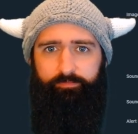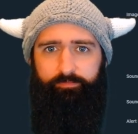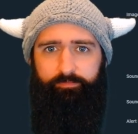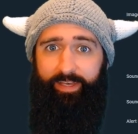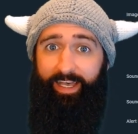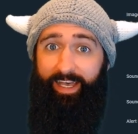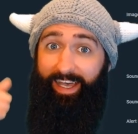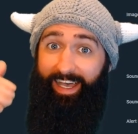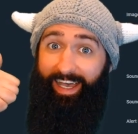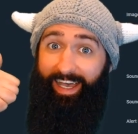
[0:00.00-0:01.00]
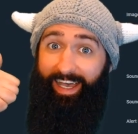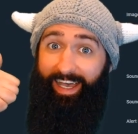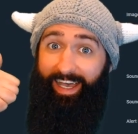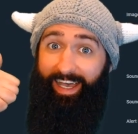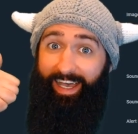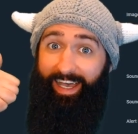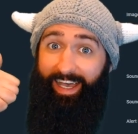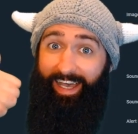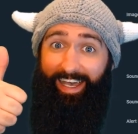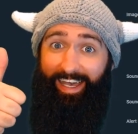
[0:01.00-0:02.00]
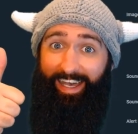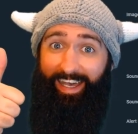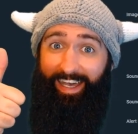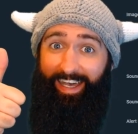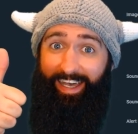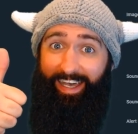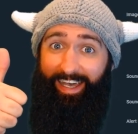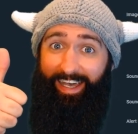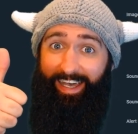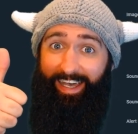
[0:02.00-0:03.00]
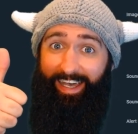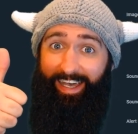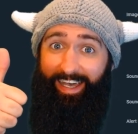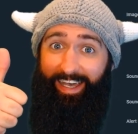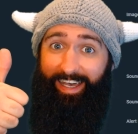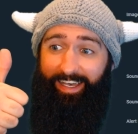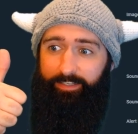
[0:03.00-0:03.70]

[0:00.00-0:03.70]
Nobody speaks.